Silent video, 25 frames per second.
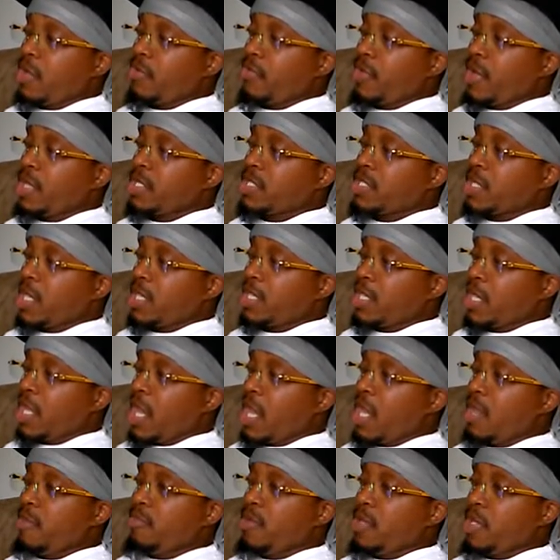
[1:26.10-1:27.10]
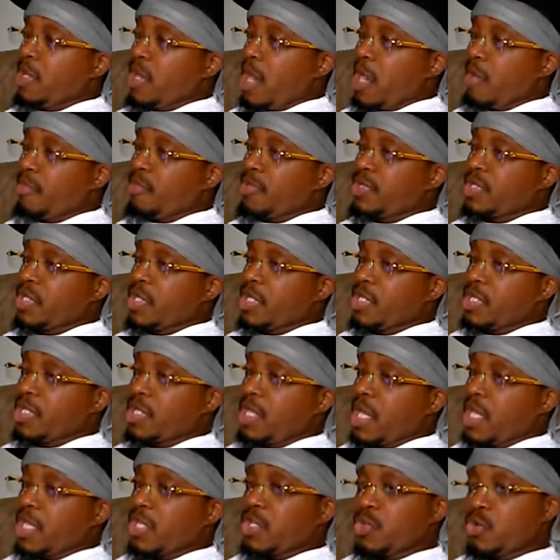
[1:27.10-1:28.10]
rates, like the APR percentage,
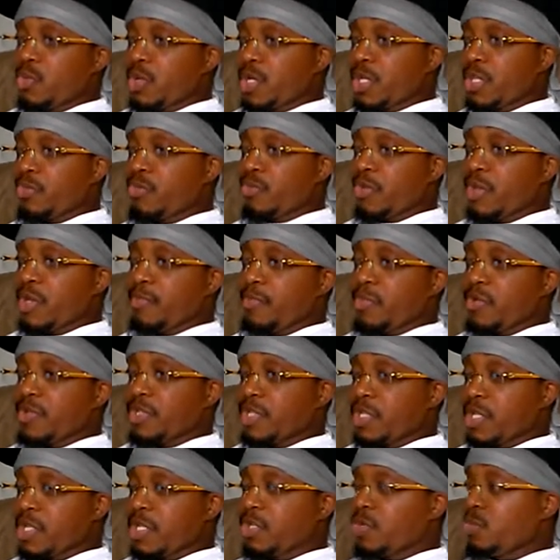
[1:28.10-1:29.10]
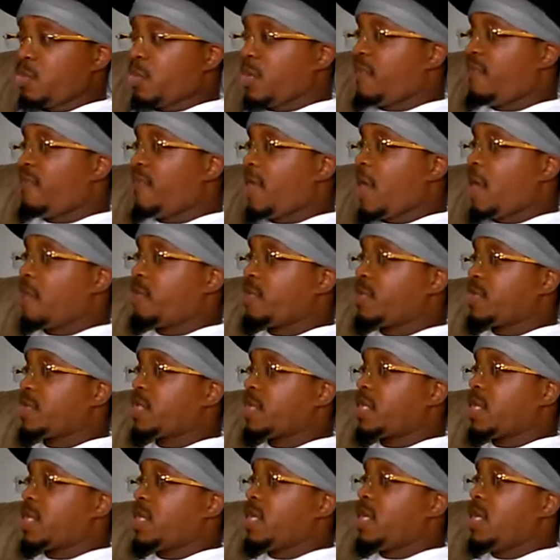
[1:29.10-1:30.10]
like 23%,
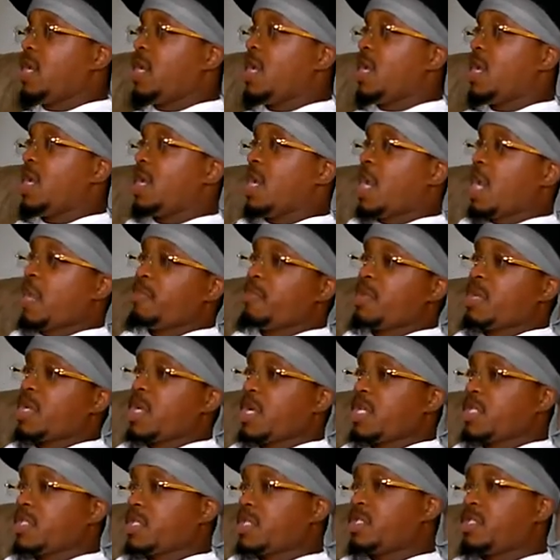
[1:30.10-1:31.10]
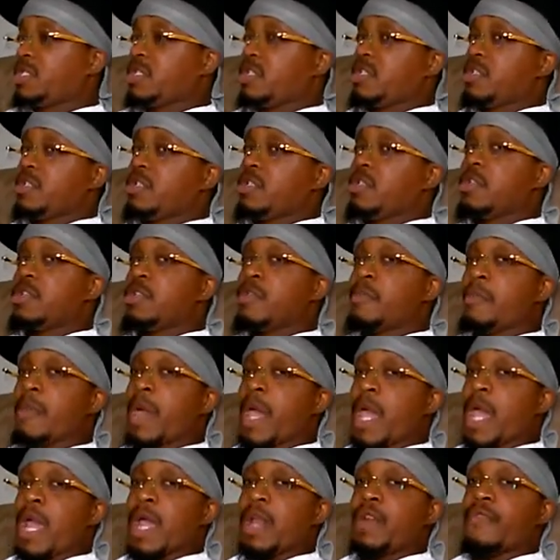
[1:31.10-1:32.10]
25%, that's because the
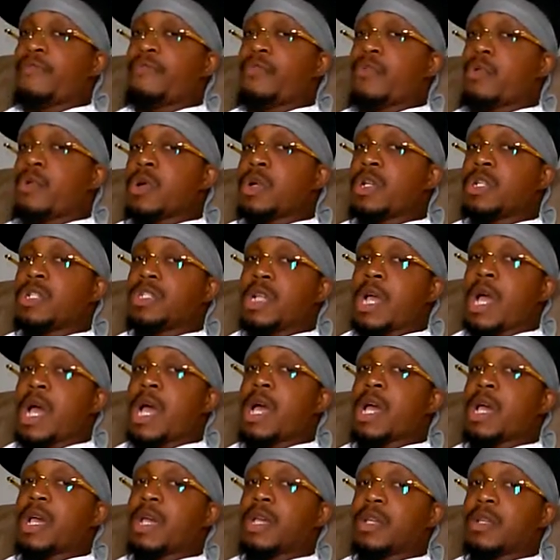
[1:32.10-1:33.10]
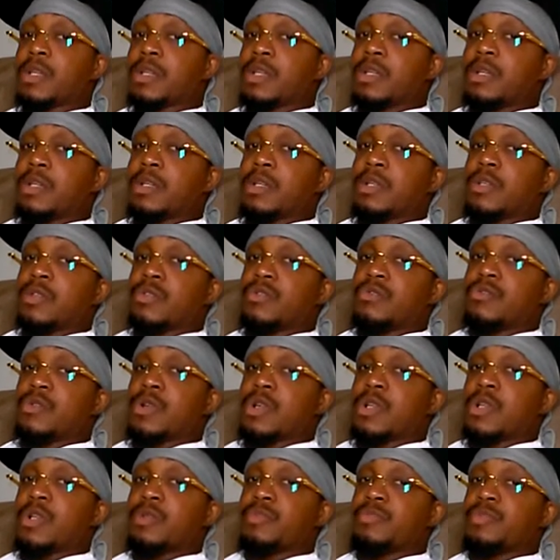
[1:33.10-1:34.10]
demand for it is high. You
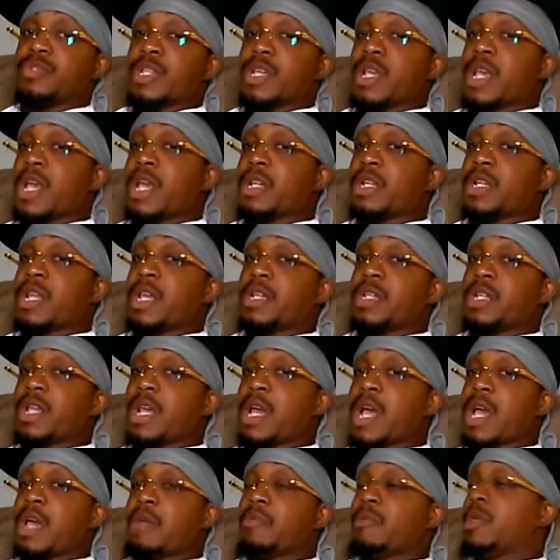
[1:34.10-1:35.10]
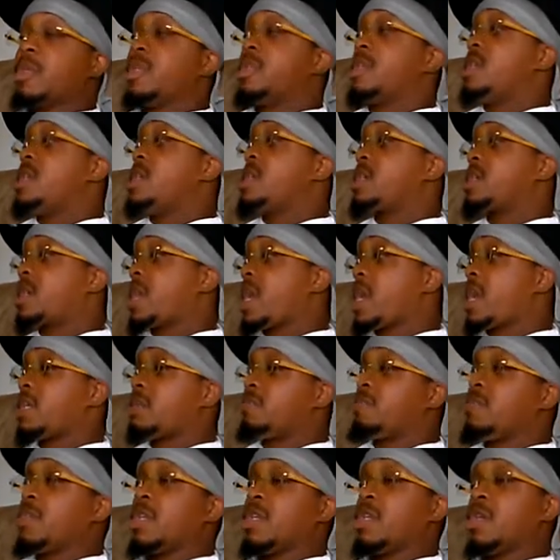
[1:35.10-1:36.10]
know what I'm saying? At that time in the
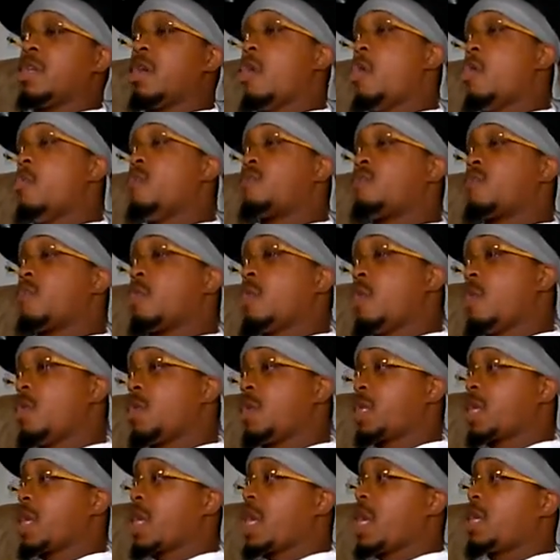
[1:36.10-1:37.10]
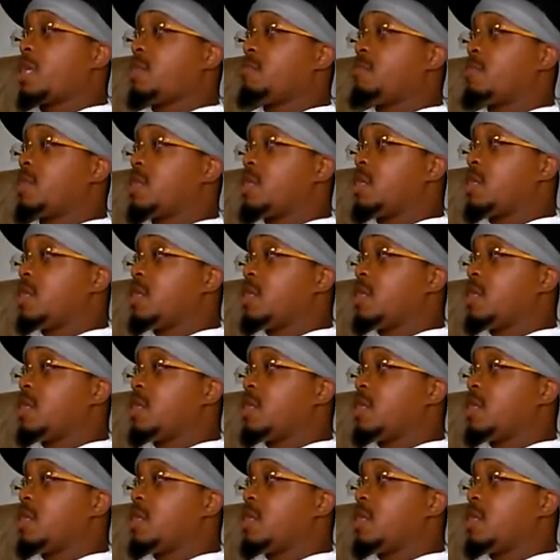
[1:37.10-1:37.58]
economy, in the overall economy.